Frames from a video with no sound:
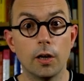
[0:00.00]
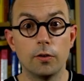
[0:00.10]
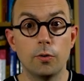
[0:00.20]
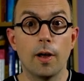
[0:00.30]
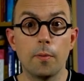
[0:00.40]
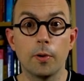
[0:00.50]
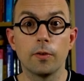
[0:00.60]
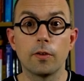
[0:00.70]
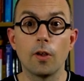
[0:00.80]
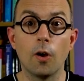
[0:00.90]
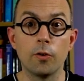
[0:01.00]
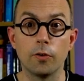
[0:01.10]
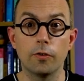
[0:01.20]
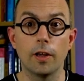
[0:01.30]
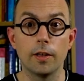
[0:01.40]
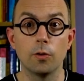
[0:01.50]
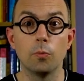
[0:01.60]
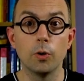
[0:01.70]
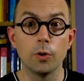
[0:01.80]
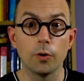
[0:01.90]
to help us understand the
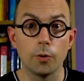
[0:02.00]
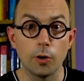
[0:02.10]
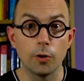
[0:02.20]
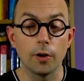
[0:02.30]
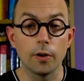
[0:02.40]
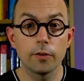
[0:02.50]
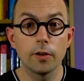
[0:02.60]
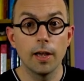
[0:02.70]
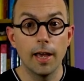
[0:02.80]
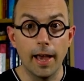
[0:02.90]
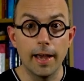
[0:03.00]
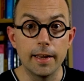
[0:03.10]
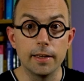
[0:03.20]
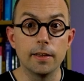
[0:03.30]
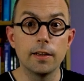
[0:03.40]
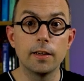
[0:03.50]
world around us and